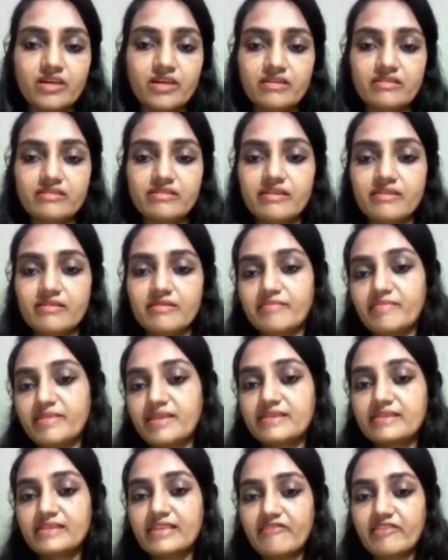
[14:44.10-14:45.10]
means they
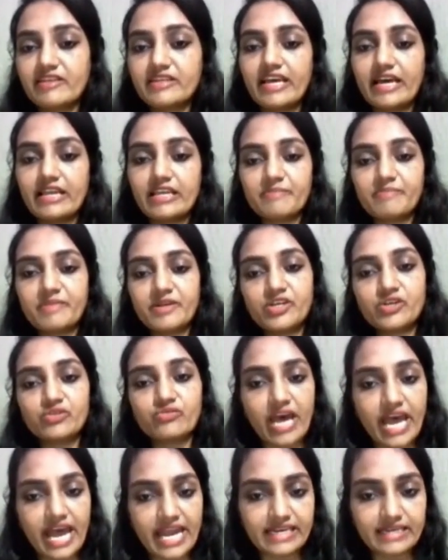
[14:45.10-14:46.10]
will develop into
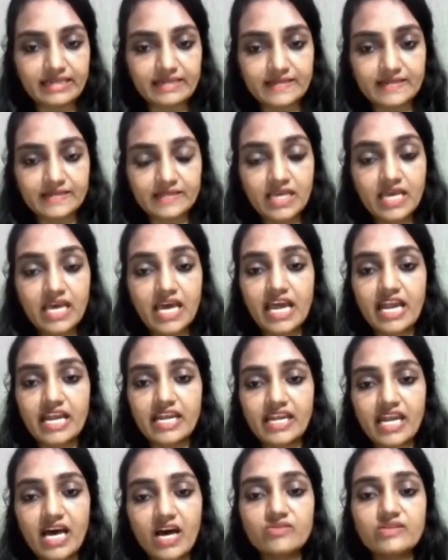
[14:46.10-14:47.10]
adults, and now
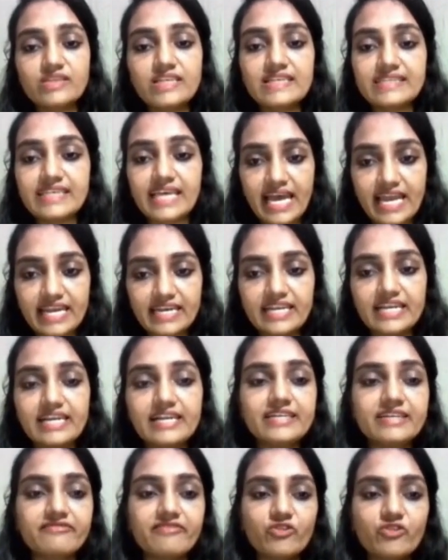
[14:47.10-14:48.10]
this adult
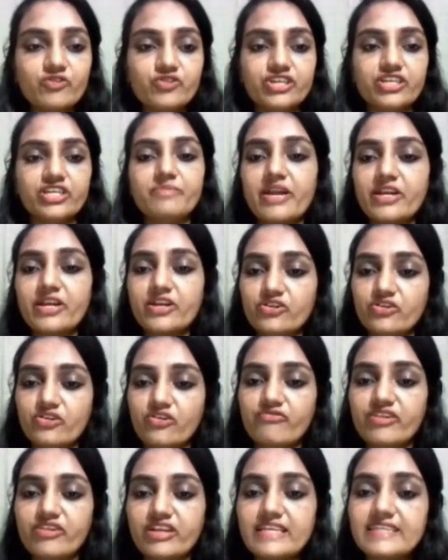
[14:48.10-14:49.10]
Vaucheria bancrofti
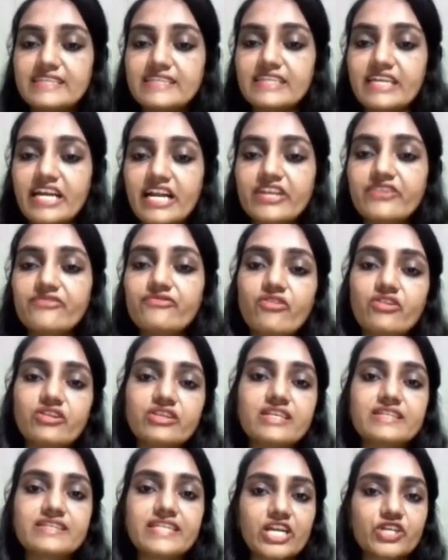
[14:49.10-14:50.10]
is ready for the
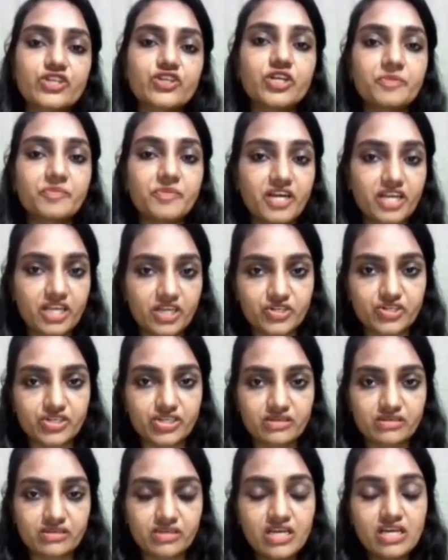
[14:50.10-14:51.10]
sexual reproduction.
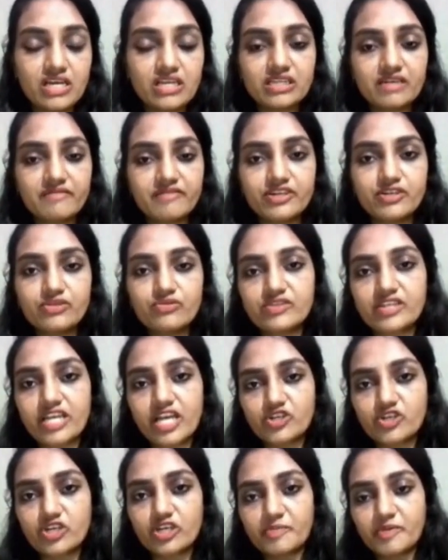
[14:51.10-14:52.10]
They will do sexual
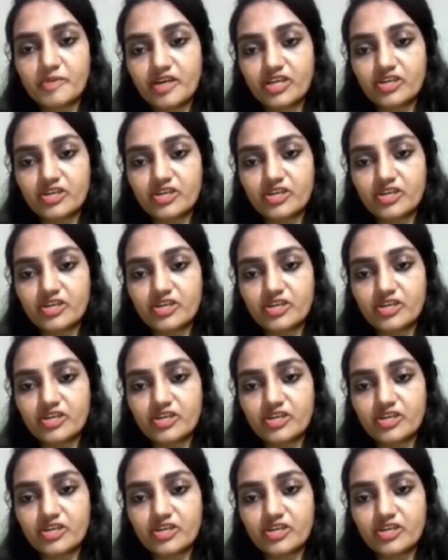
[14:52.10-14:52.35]
reproduction,